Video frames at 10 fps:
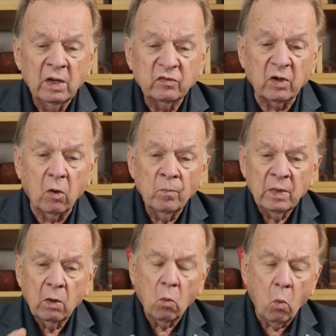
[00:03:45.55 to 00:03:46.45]
So
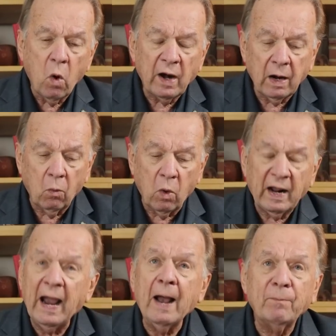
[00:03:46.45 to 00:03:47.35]

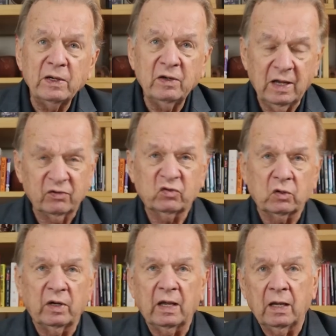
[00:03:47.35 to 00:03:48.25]
what happened
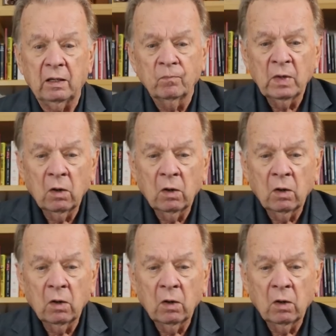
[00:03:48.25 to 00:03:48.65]
yesterday